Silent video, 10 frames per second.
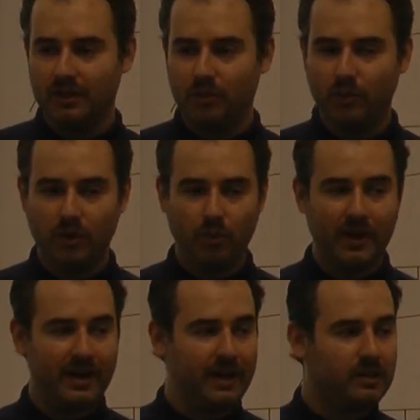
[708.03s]

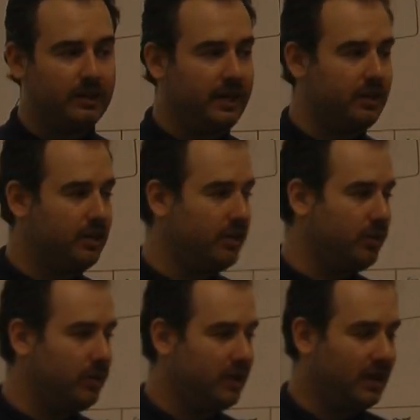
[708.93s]
when I click,
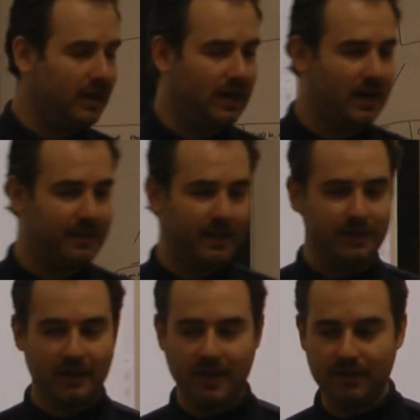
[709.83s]

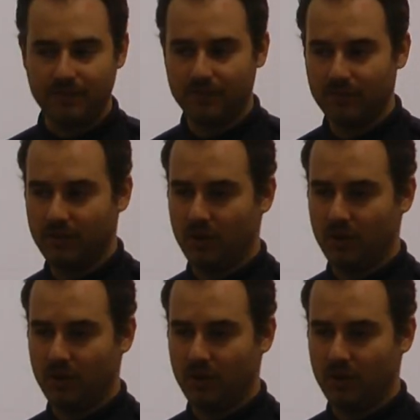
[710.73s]
authenticate,